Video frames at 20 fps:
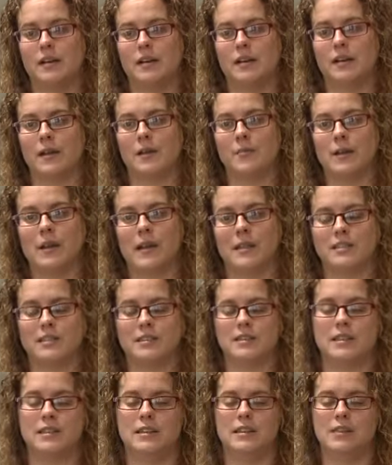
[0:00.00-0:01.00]
a government
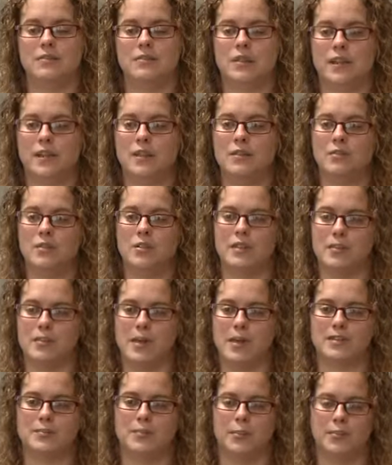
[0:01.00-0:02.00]
agency, if they give you their
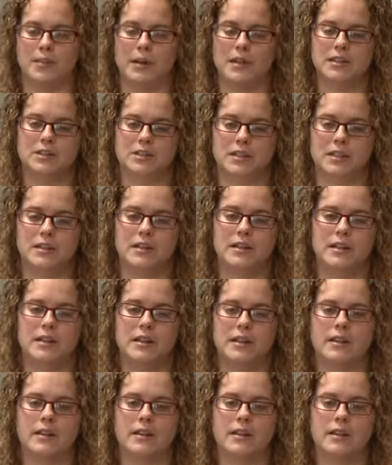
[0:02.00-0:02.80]
maximum budget,